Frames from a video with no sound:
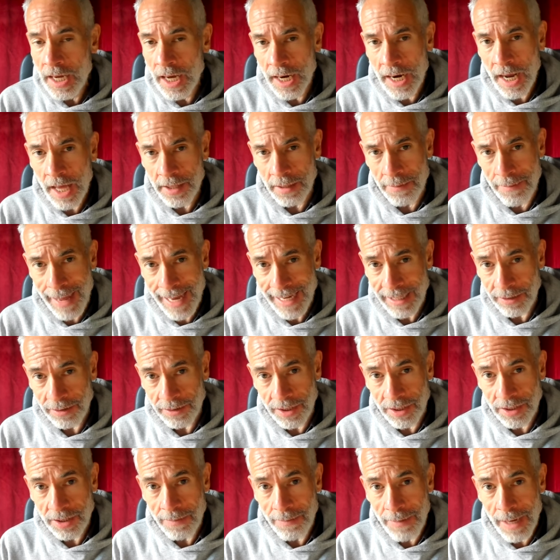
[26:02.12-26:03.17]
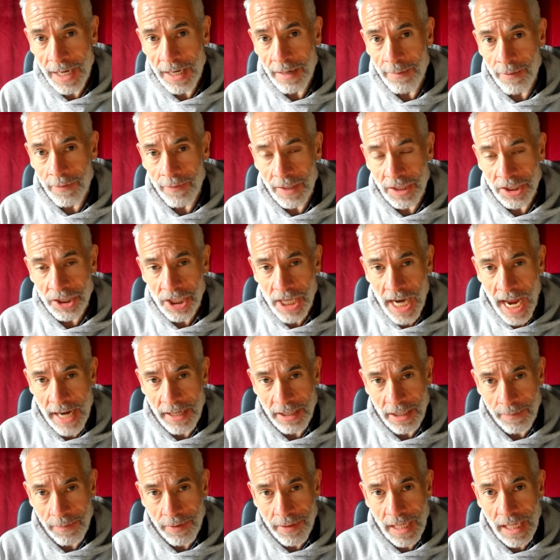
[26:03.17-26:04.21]
and other metals as a medium of
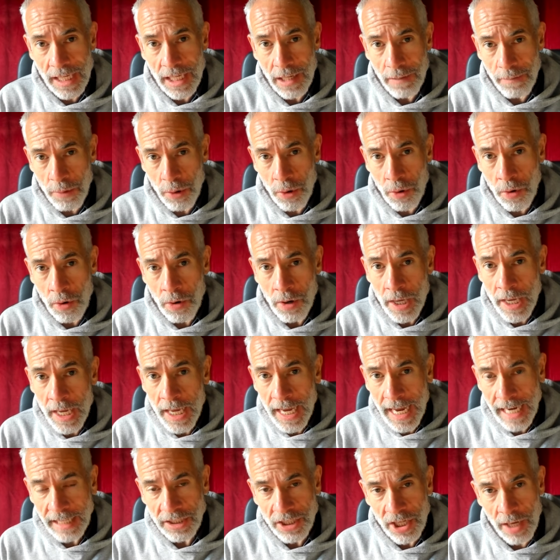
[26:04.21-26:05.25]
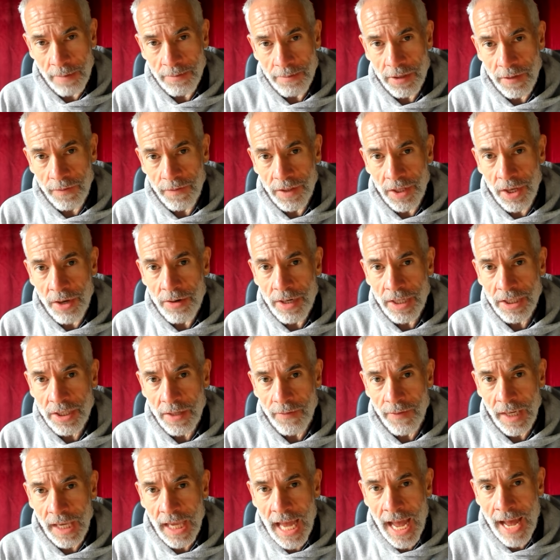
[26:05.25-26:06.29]
exchange. I'm thinking more in terms of unit
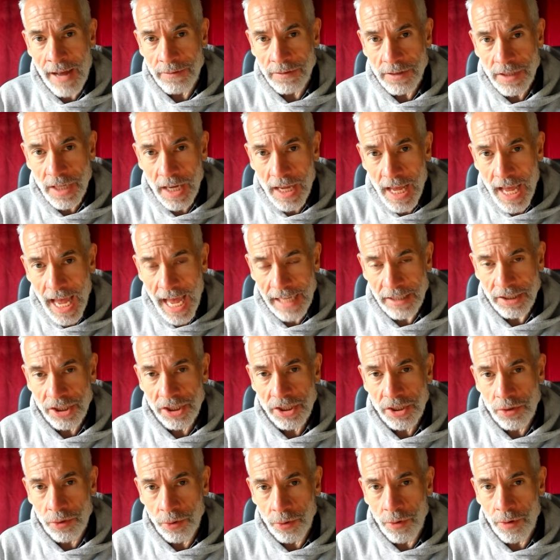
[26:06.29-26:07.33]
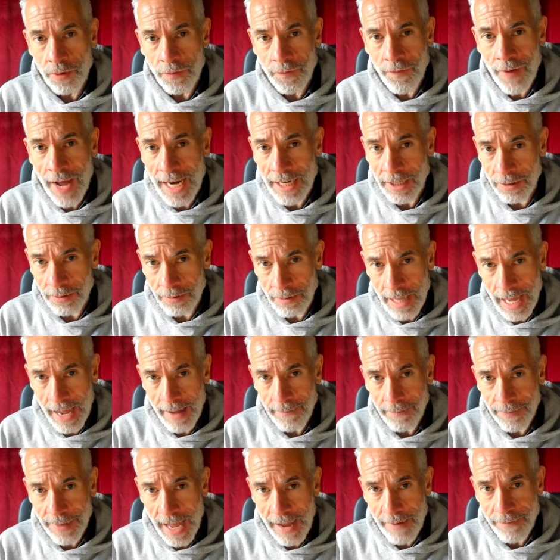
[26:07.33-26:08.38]
of account and store of value, that,
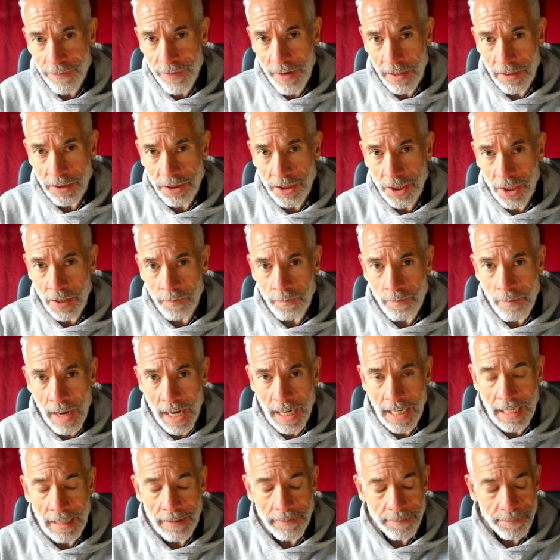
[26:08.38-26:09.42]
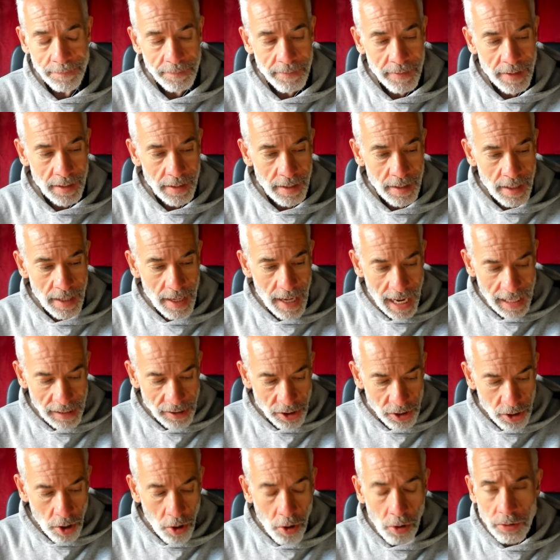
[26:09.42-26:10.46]
that function of money. And
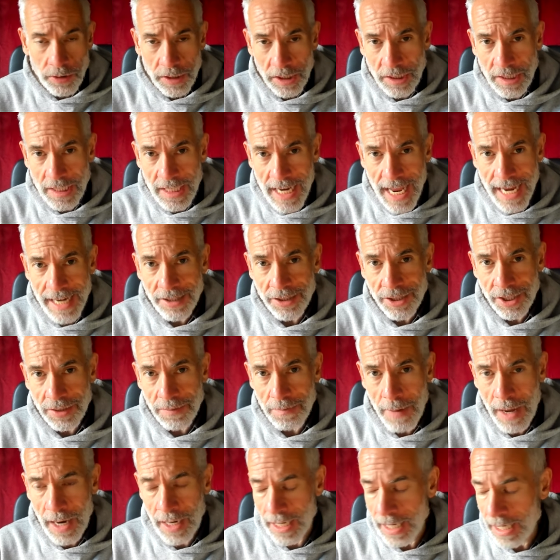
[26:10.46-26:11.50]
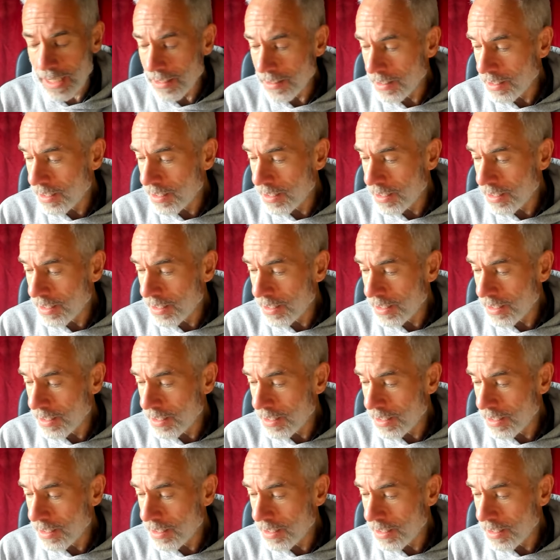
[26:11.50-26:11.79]
gold is nature's money.